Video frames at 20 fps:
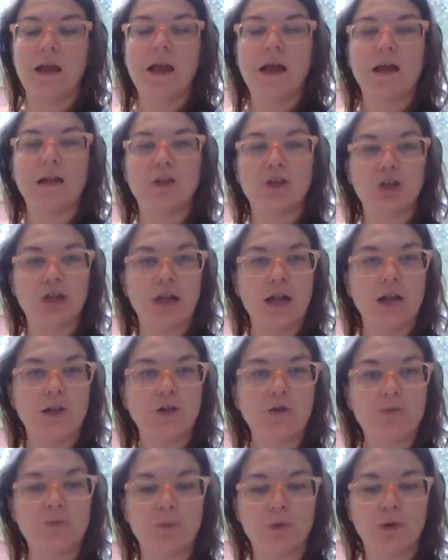a
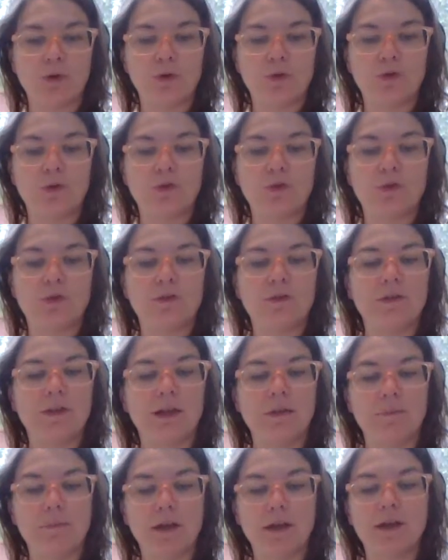shallow moat
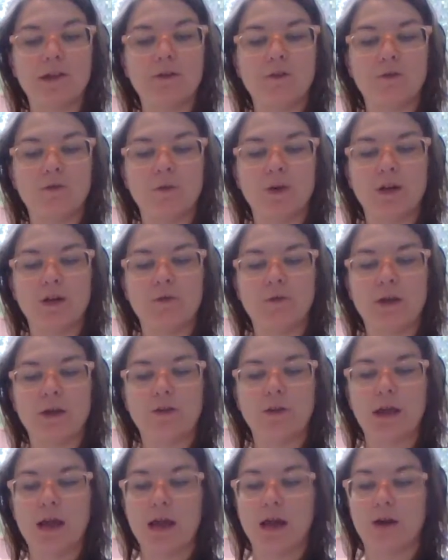that made its way around
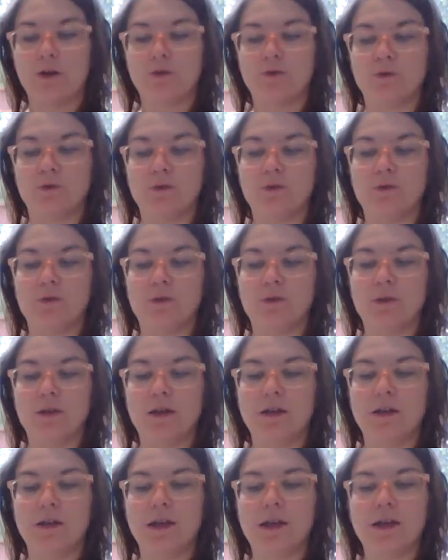the house
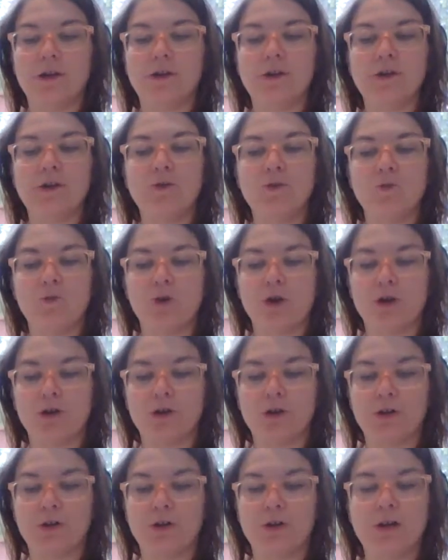and carried the
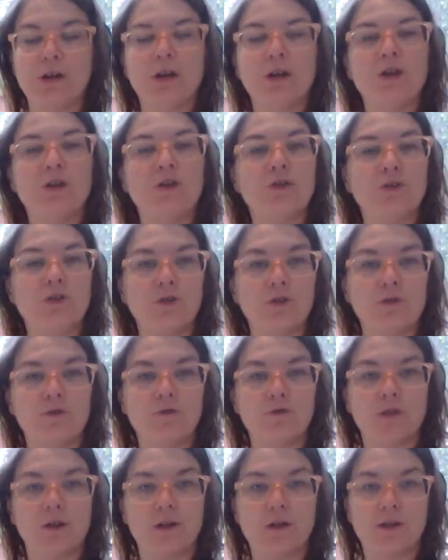water to the
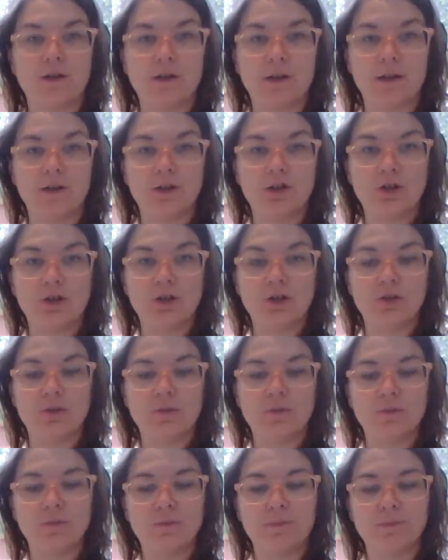front ditch.
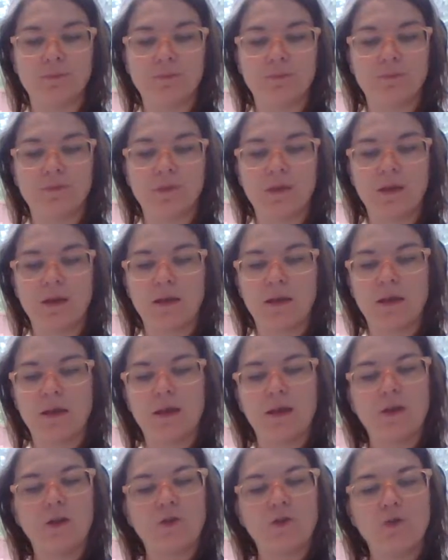
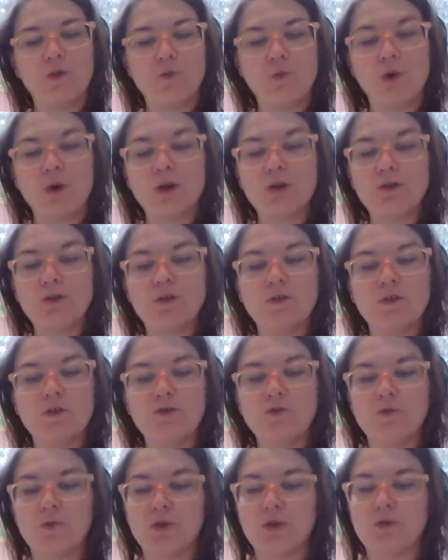The water
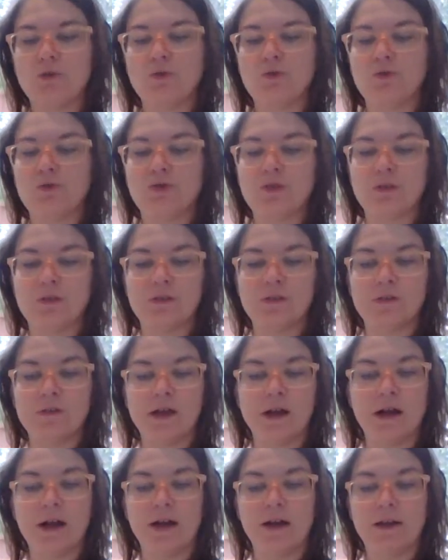still rose just as
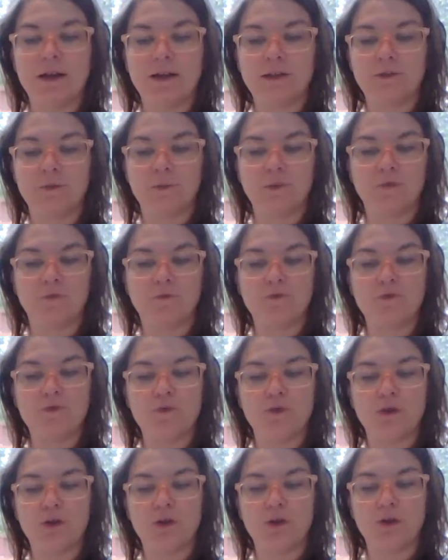high as
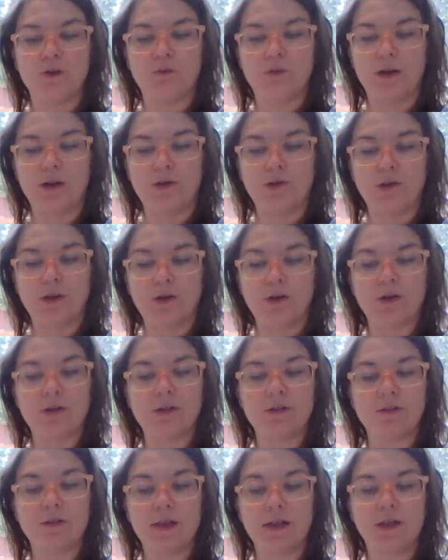before around our
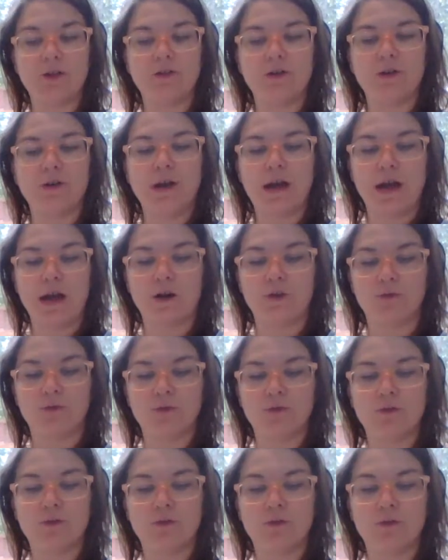container and
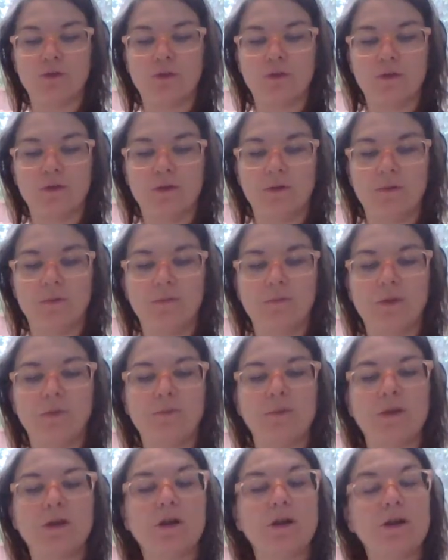house, but
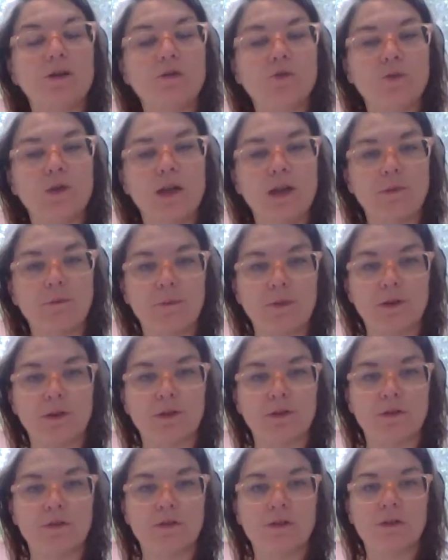because we had
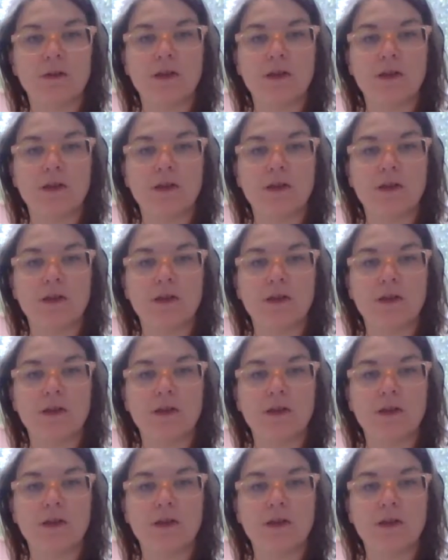built